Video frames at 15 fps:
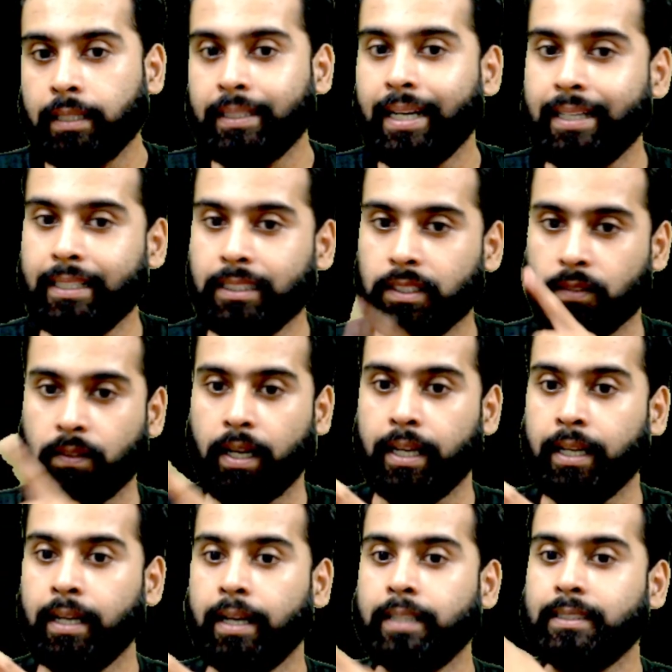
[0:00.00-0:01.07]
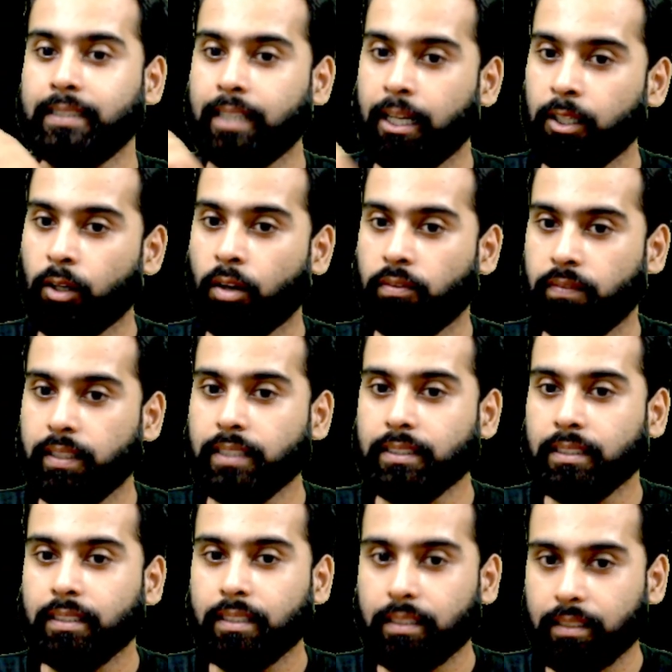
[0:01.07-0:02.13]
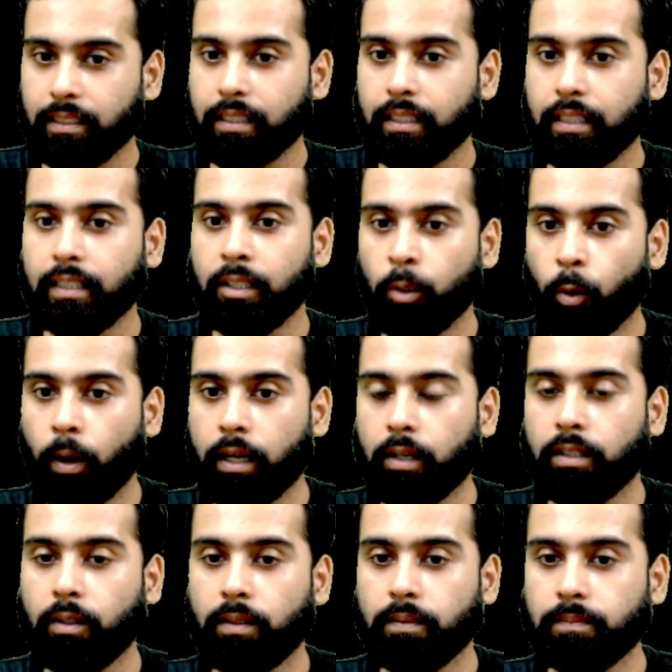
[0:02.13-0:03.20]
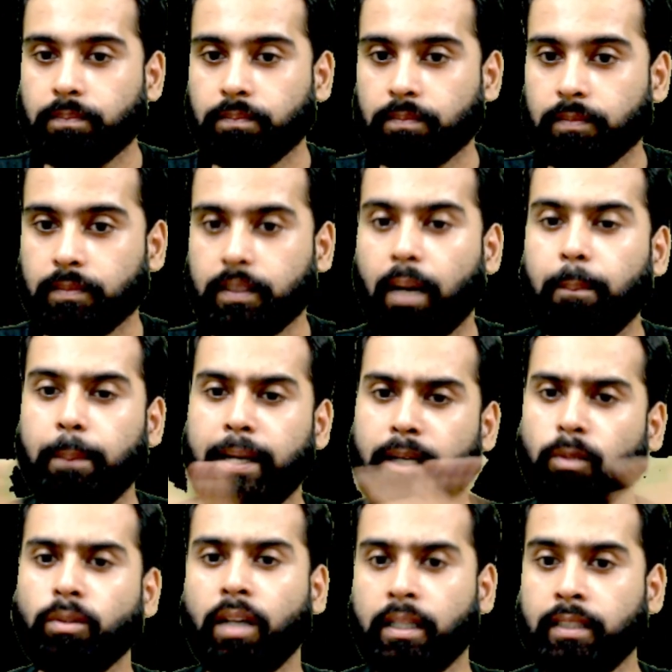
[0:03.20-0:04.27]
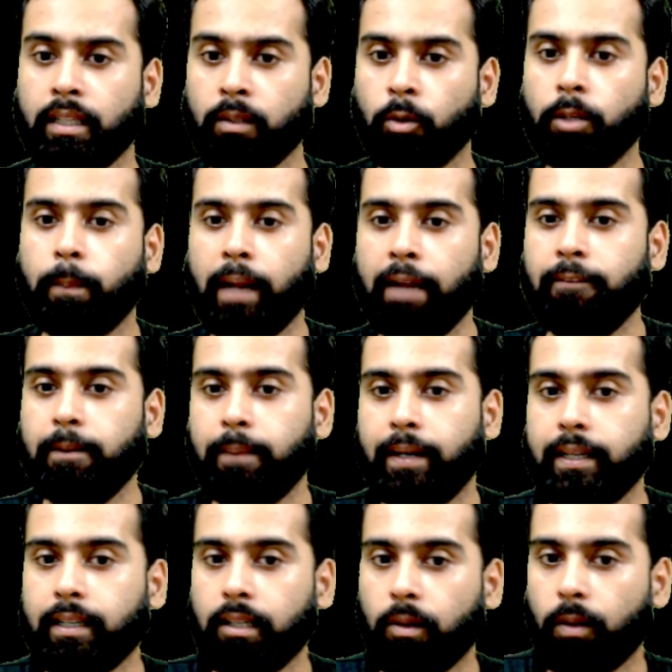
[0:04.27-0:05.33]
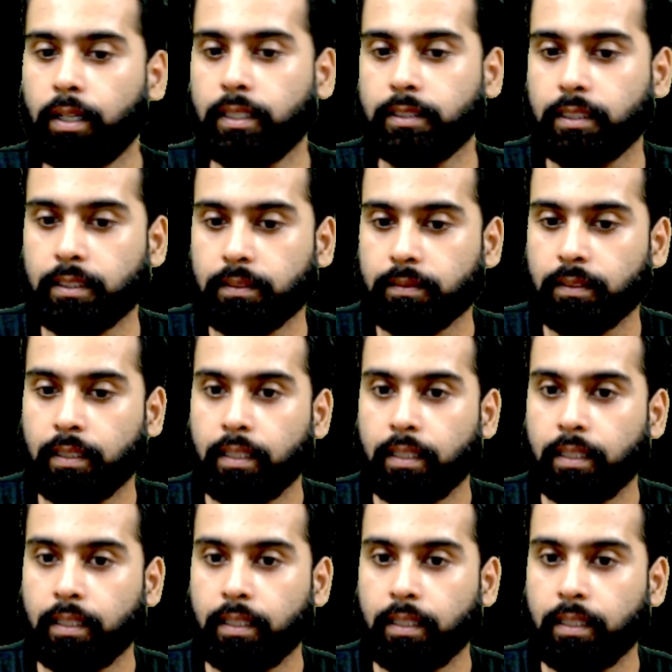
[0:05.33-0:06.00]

That is why its cutoff is lower compared to the other good private medical colleges.